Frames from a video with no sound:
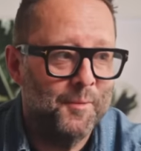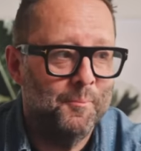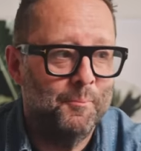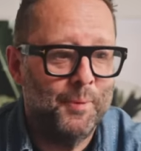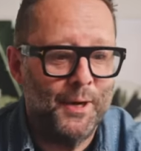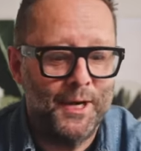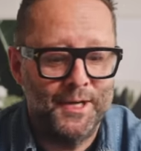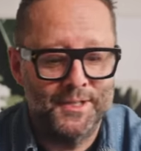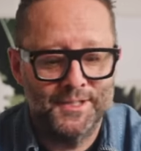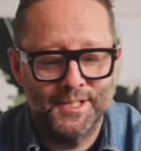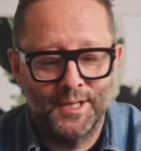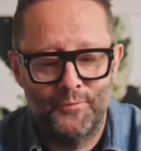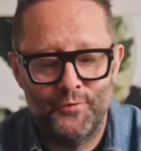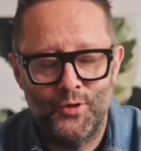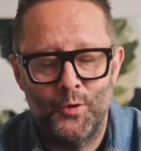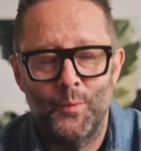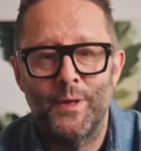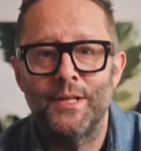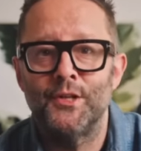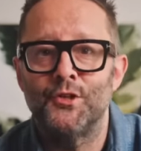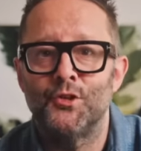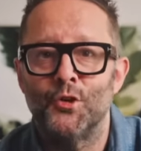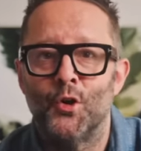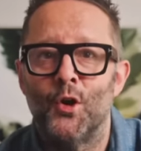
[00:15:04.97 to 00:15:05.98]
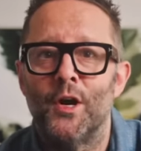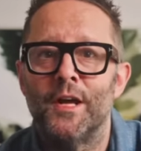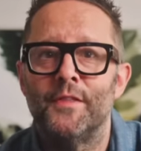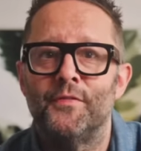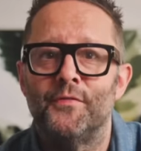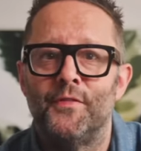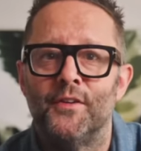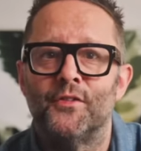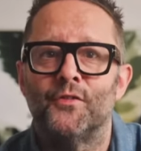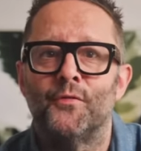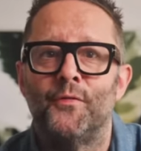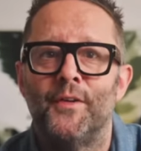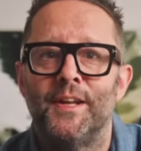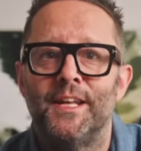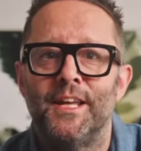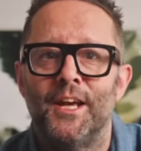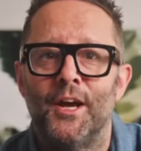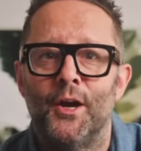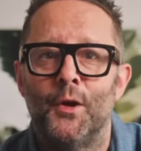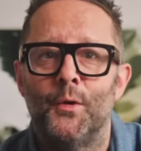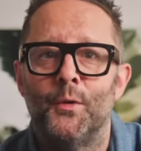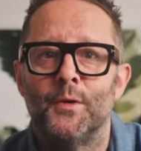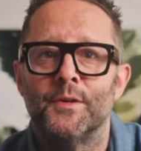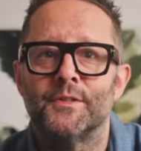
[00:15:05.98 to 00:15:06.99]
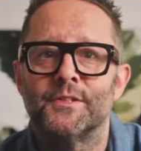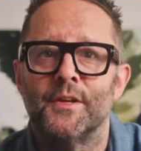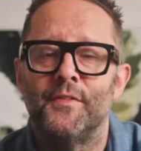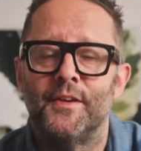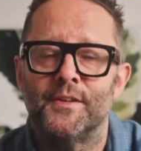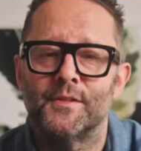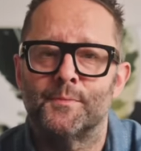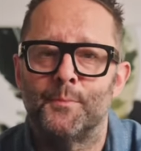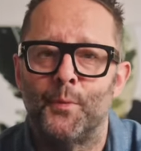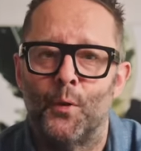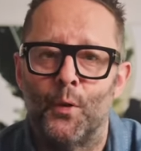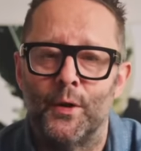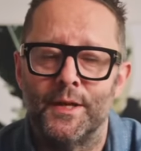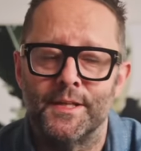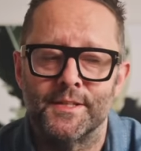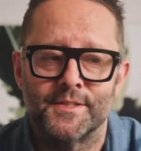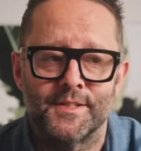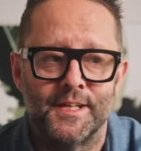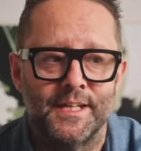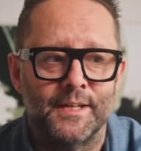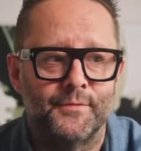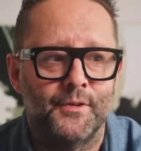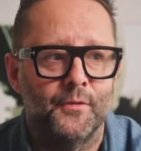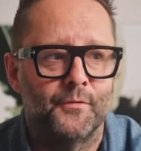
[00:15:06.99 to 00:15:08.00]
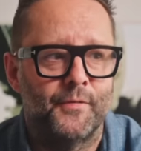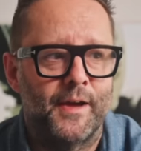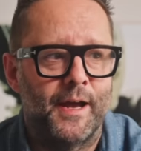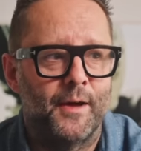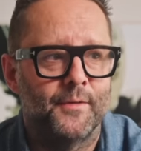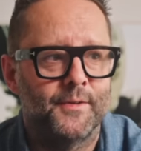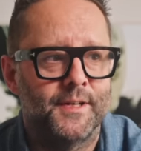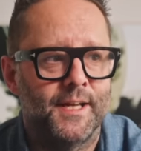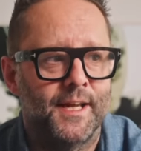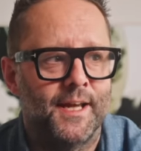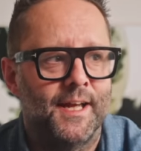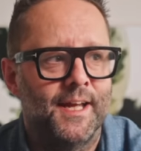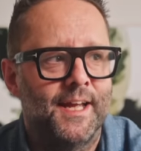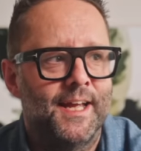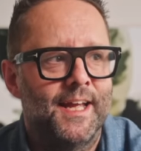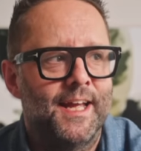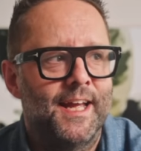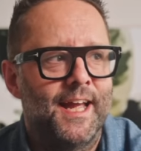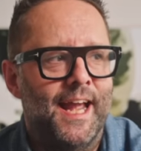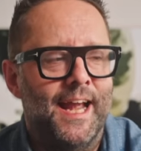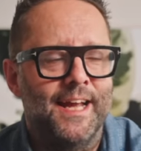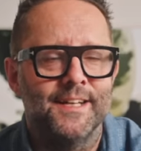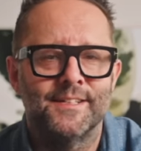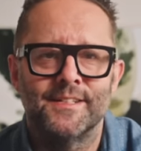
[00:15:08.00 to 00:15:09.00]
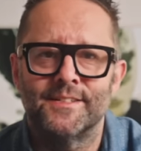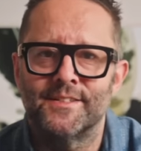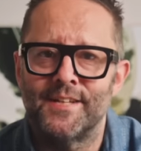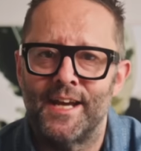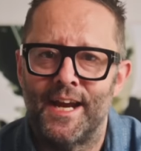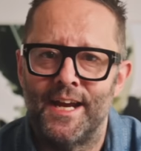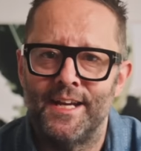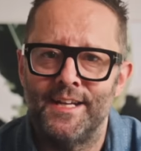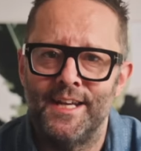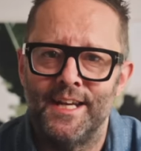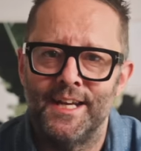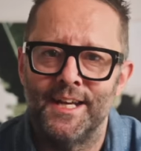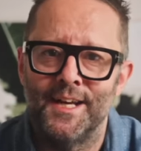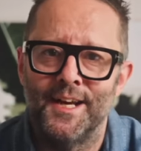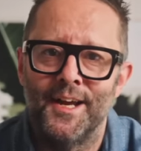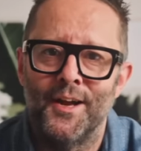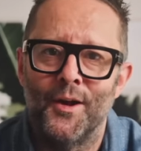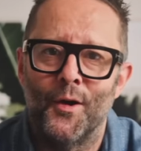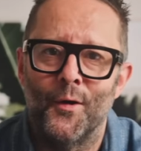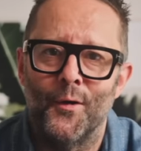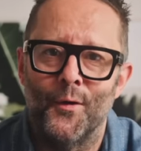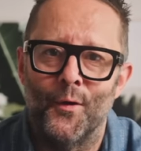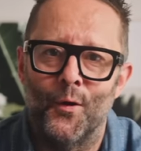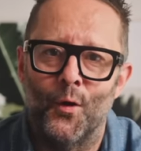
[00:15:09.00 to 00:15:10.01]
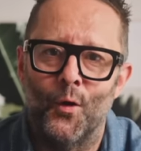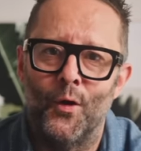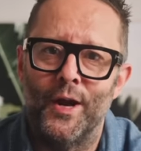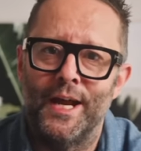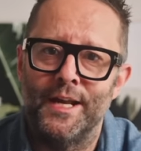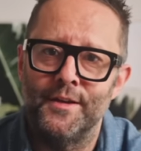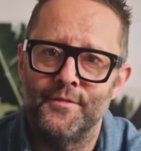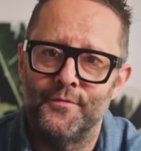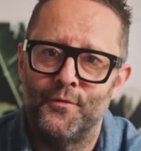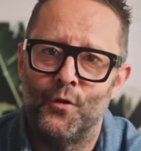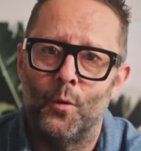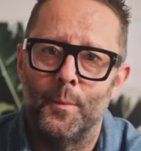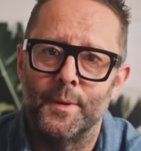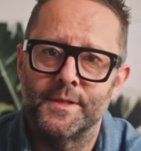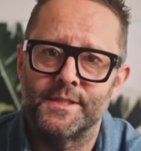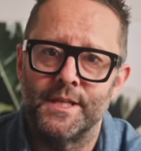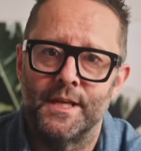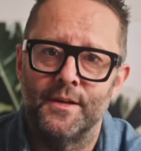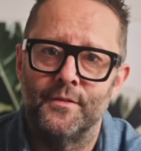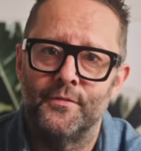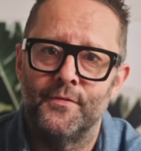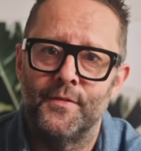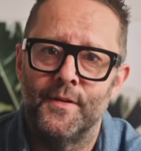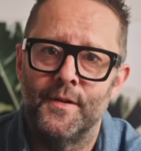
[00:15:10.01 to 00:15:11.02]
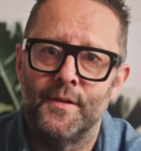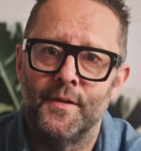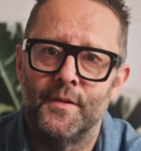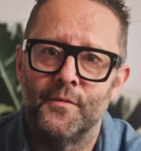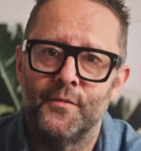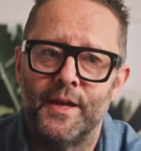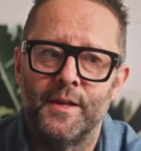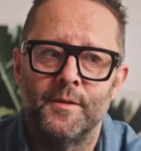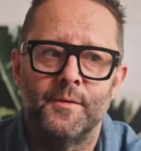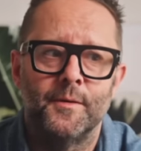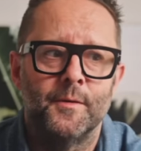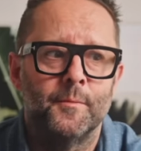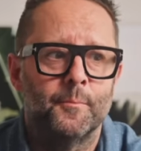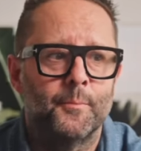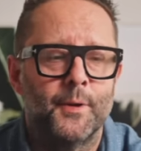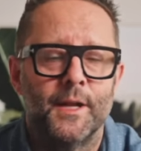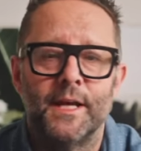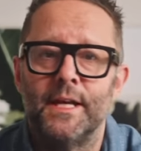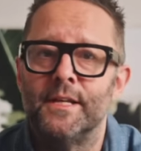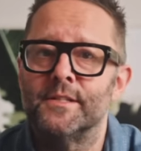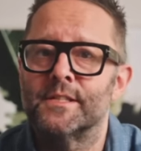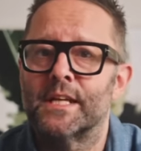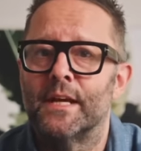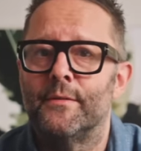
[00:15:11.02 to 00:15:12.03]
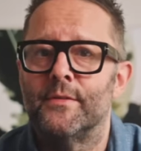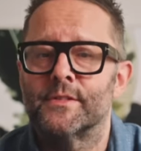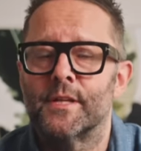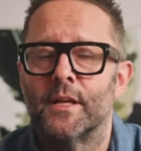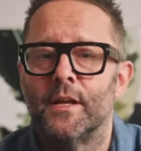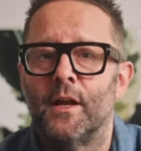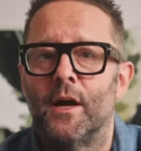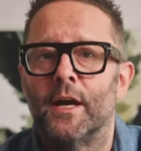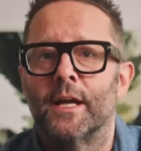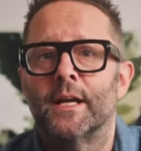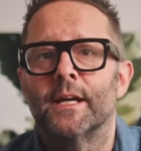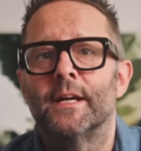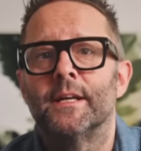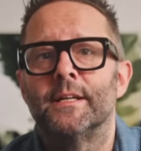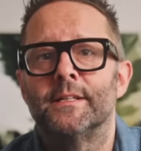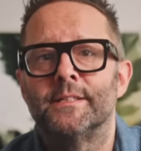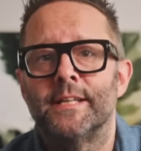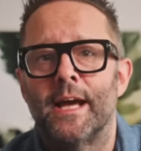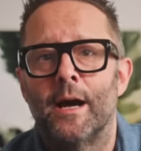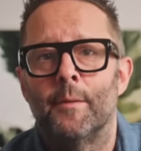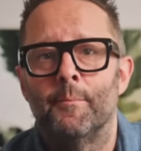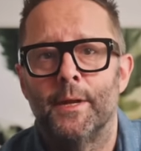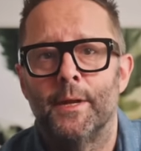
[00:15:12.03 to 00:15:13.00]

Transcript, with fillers: But if you enjoyed this video to this point, and if you found it entertaining or informative, then please give us a like down